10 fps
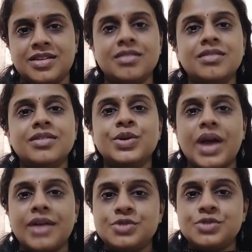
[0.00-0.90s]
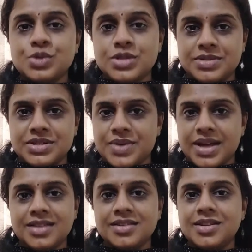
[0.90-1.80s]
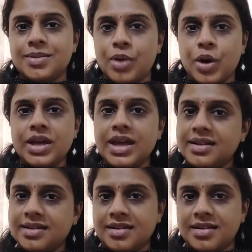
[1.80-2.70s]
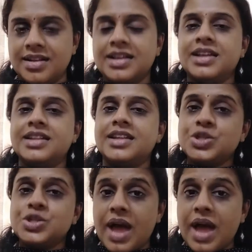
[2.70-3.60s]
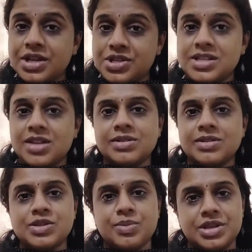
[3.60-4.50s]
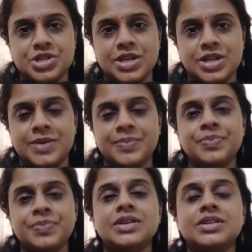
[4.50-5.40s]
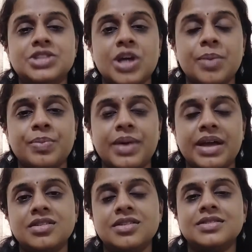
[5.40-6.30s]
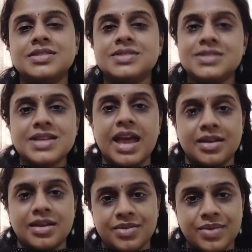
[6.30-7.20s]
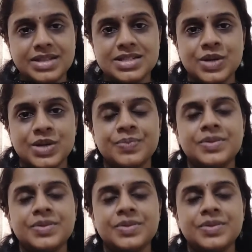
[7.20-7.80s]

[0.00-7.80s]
Here you have 2 subjects, right? The boy and the girl. Then 2 actions are also mentioned here, jump and sang, right?